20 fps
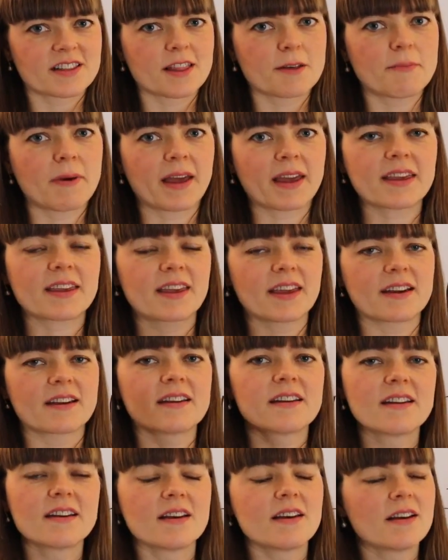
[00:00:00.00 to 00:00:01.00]
in the bank,
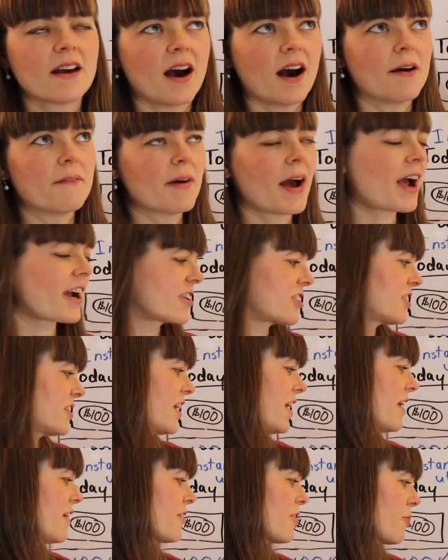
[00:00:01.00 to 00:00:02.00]
and
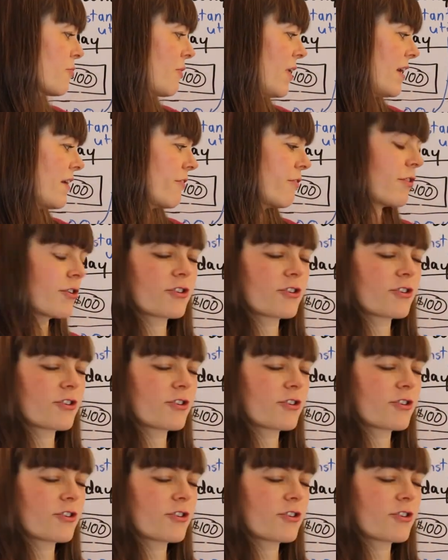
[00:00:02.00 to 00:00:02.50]
actually the rate of